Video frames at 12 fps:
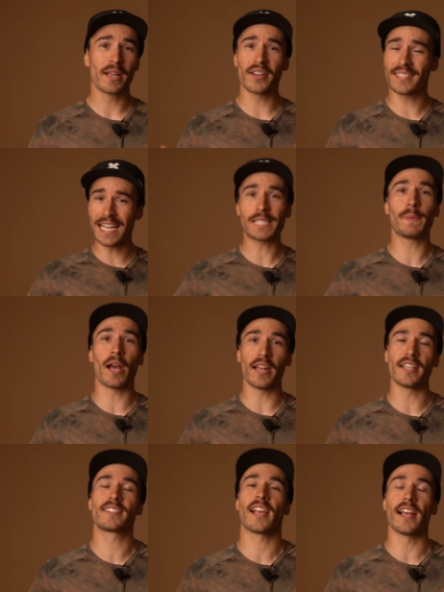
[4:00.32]
because let's be
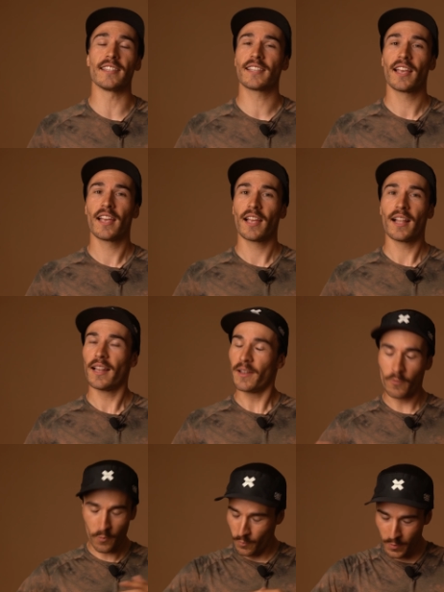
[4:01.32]
honest guys,
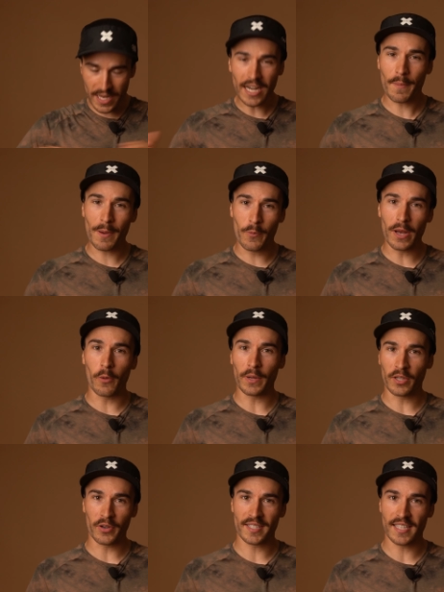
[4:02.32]
we gotta be real
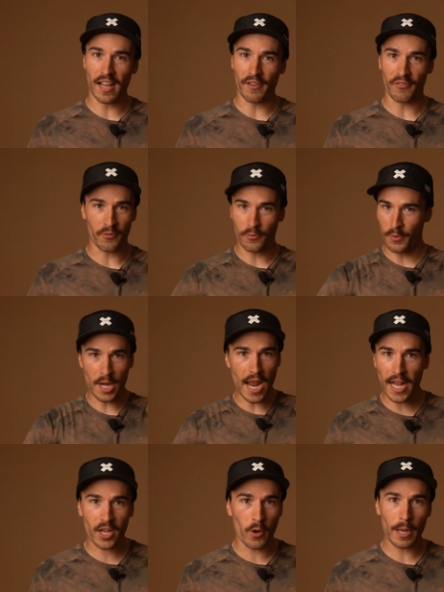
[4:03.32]
with ourselves. We're
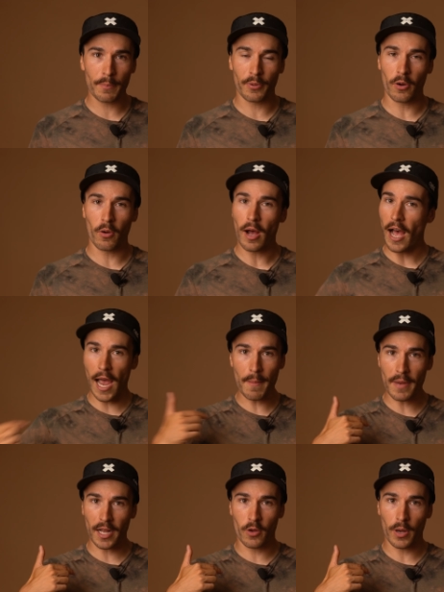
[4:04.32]
not going pro,
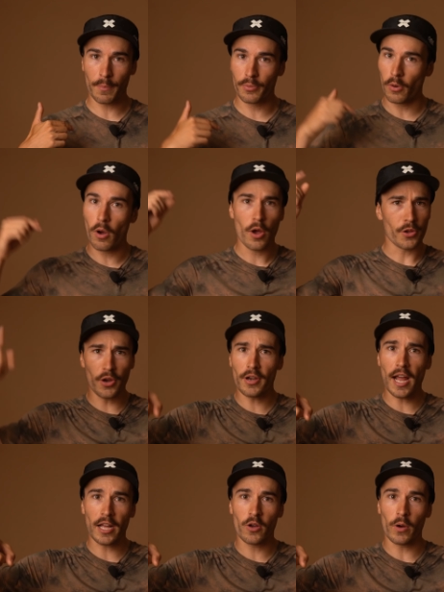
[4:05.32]
I'm not going pro, you're
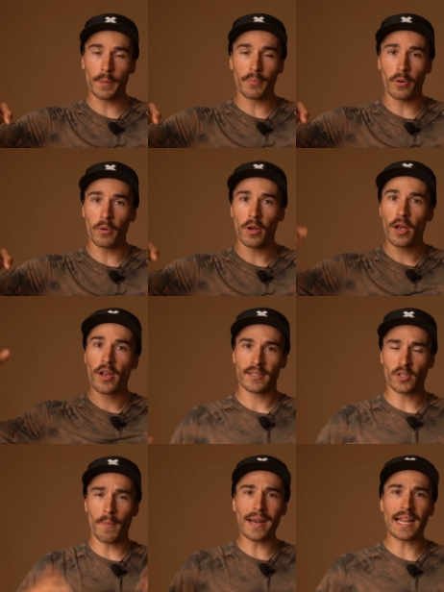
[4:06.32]
not going pro,
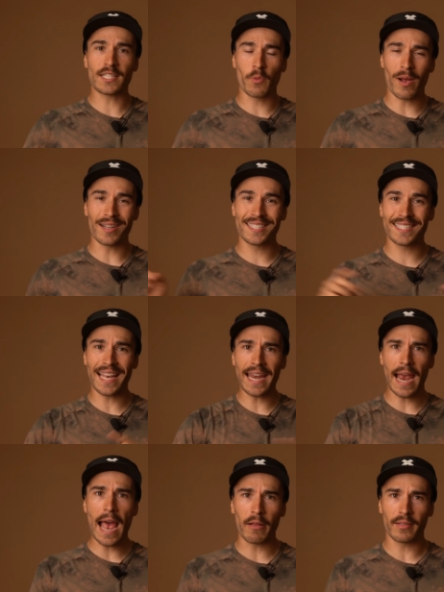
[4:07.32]
so might as well
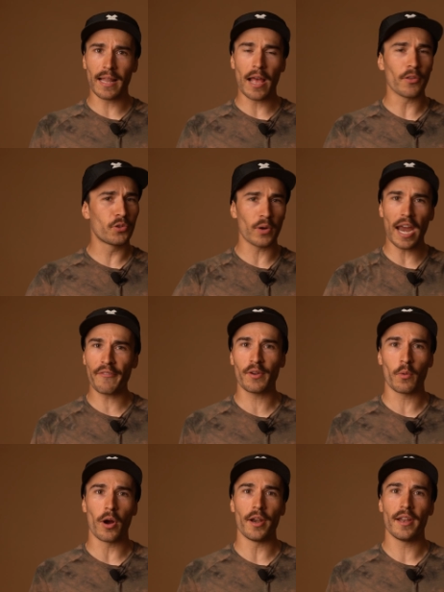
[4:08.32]
say it out loud to
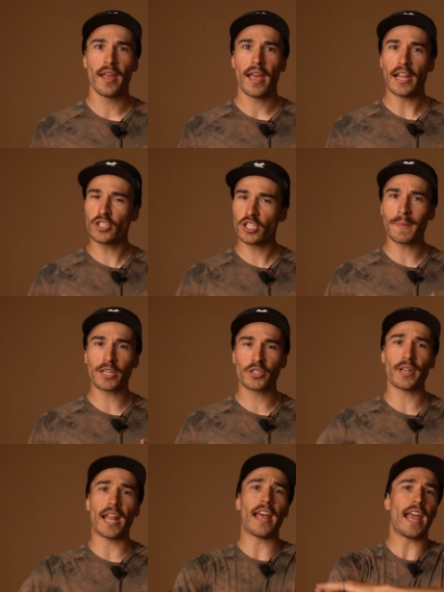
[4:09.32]
everyone and just make
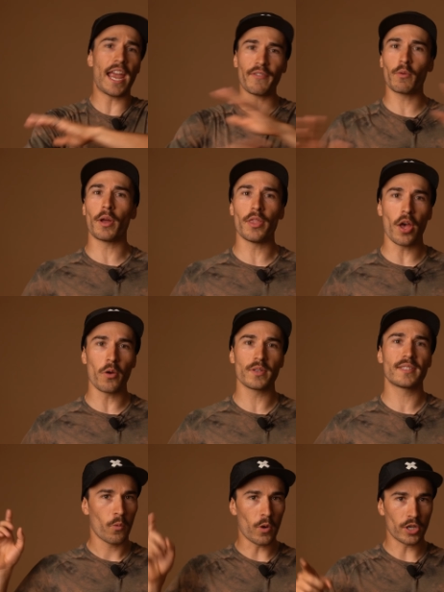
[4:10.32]
sure that everyone
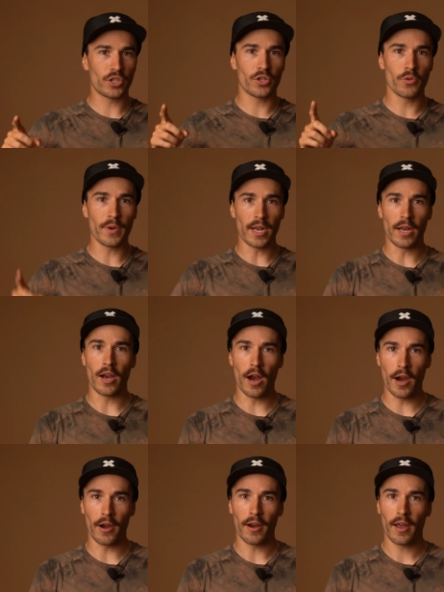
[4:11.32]
knows what you really
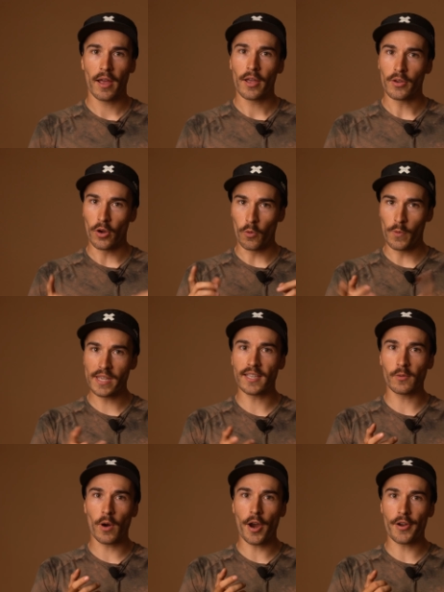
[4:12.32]
are. You're a
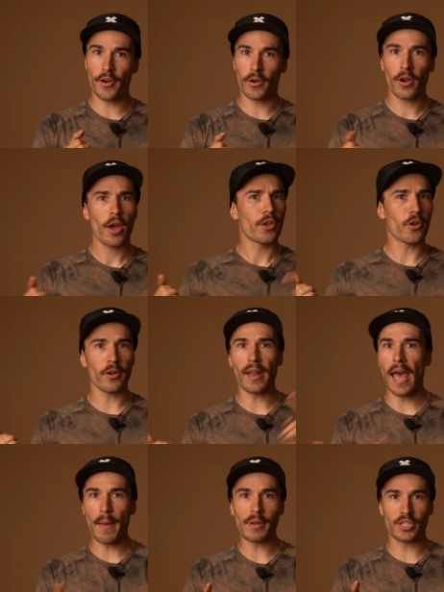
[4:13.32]
weekend warrior, you're an
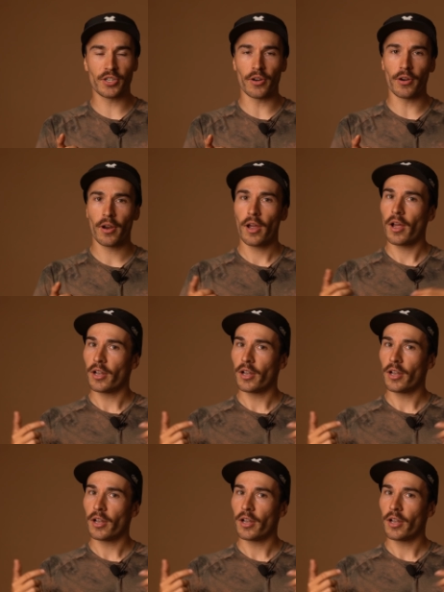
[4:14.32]
amateur,